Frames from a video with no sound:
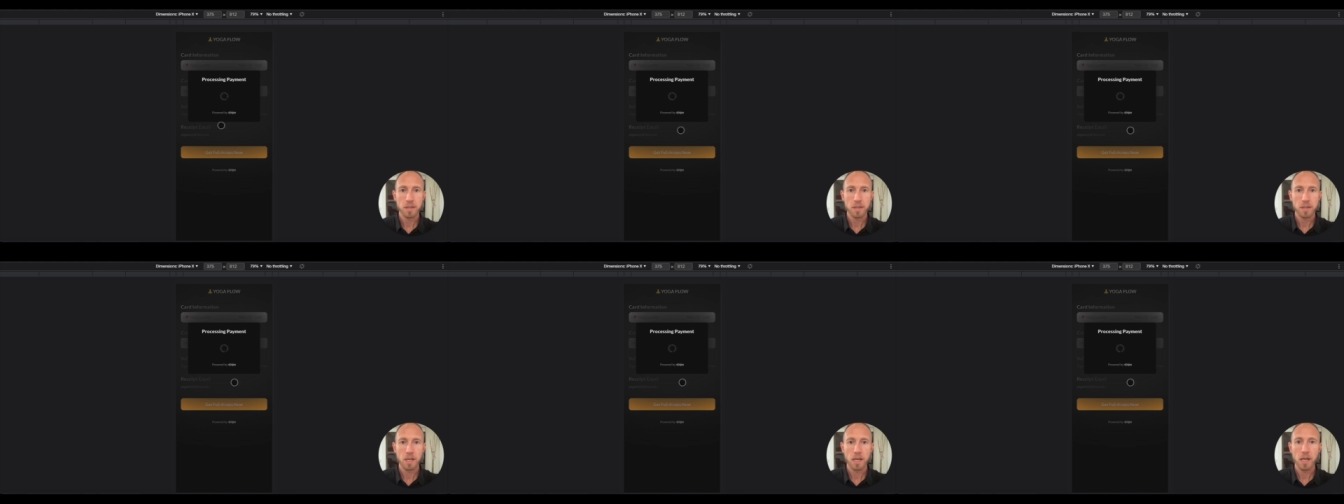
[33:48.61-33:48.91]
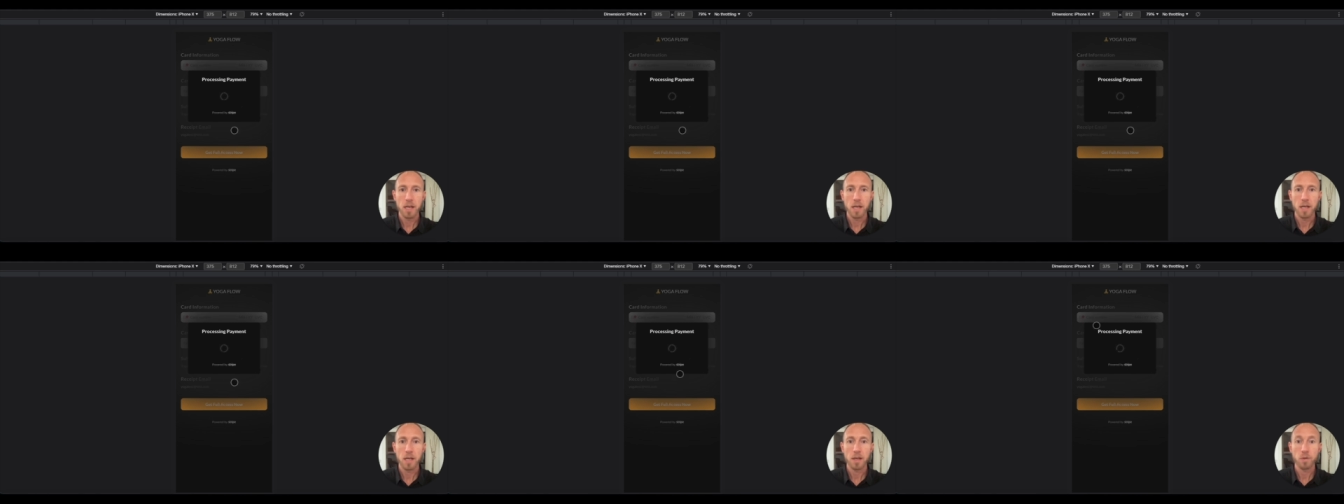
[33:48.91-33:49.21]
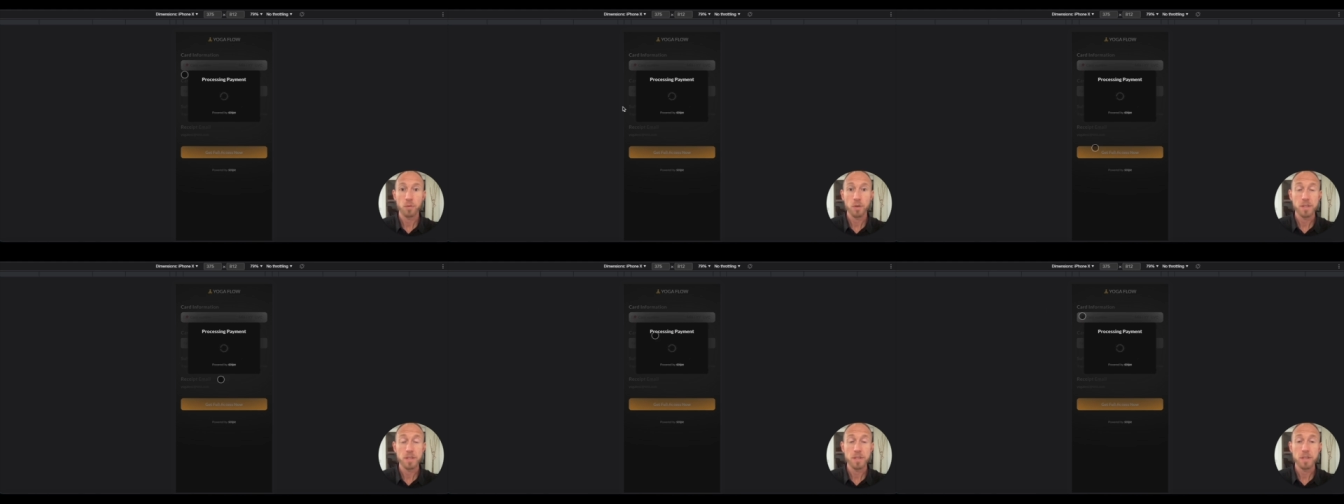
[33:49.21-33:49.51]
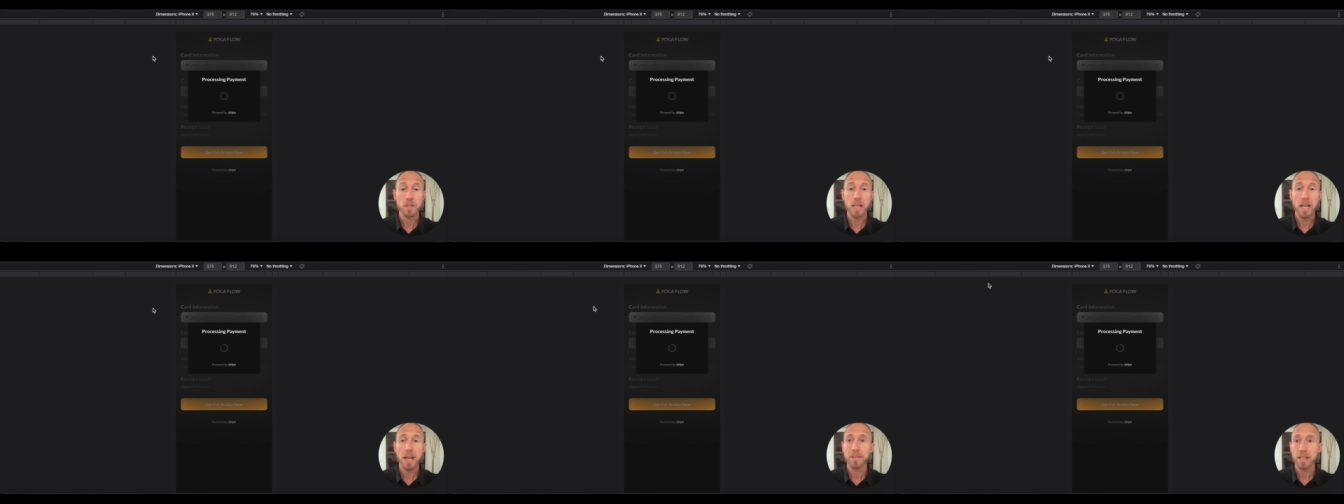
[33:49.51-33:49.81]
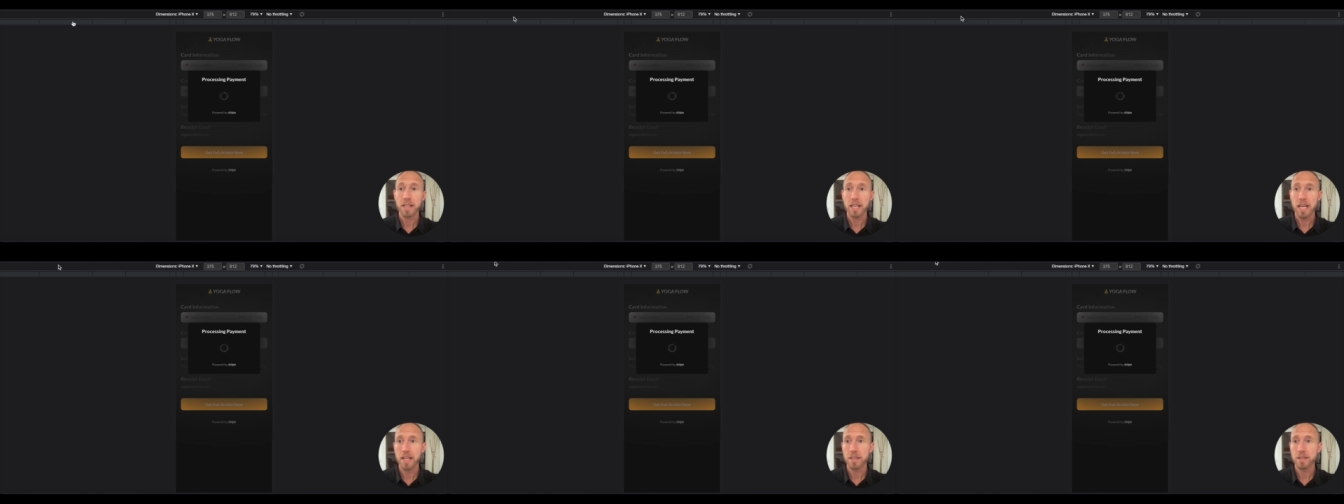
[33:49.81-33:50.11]
uh, we still have the
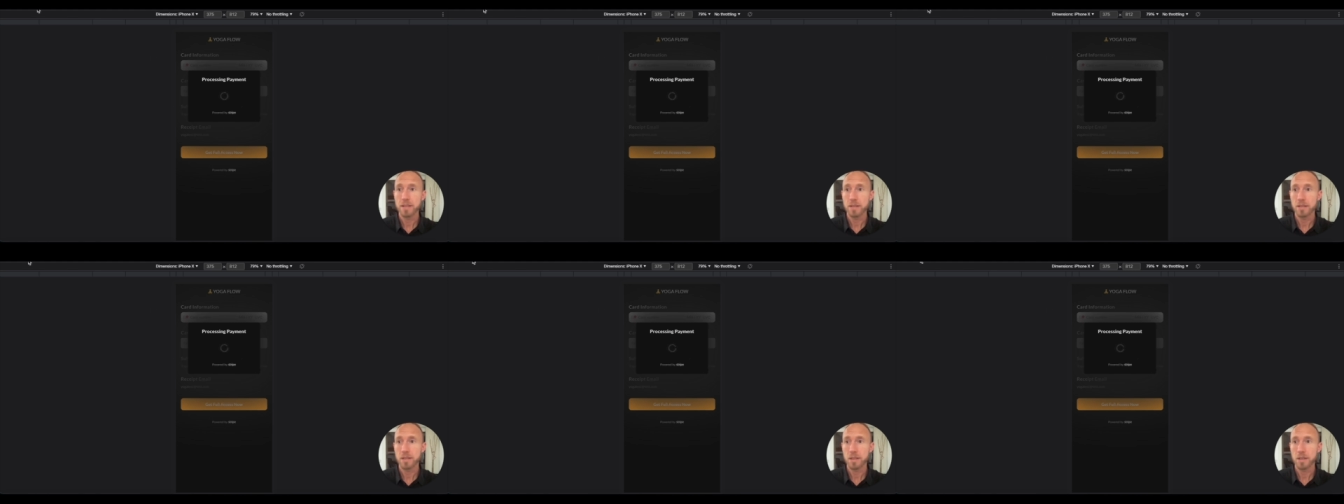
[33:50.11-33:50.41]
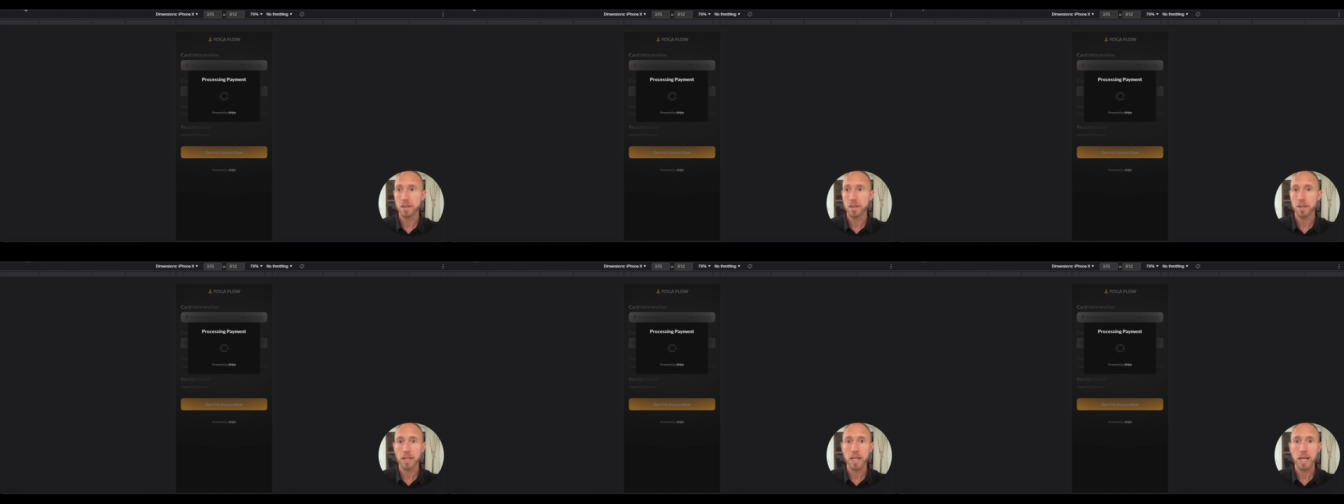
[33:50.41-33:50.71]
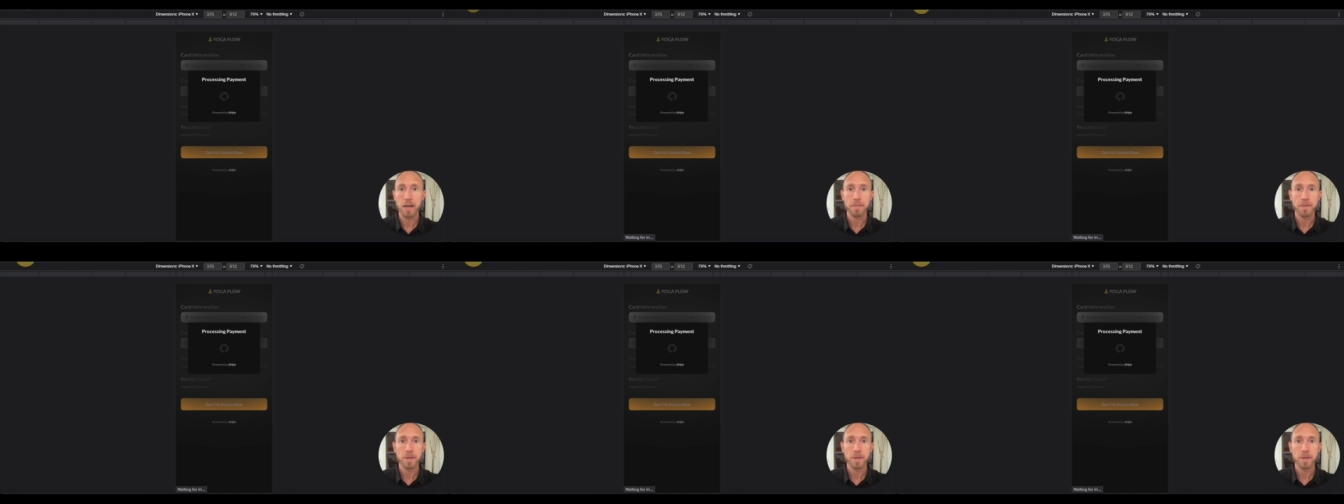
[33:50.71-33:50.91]
case, oh yeah,